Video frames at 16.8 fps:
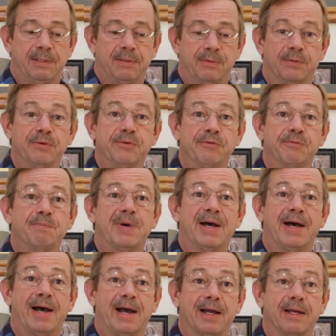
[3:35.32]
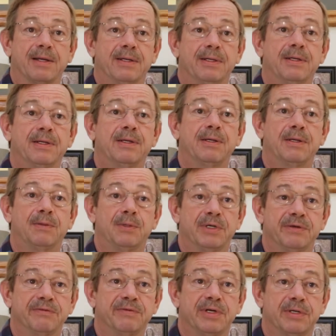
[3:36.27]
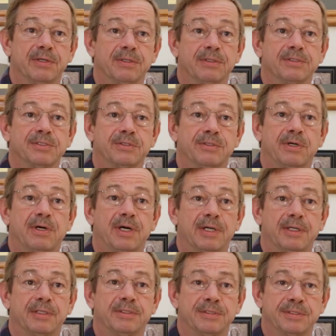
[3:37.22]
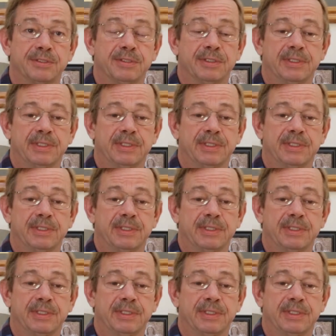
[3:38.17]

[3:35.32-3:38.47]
Ruth Bach, one of Harold's daughters,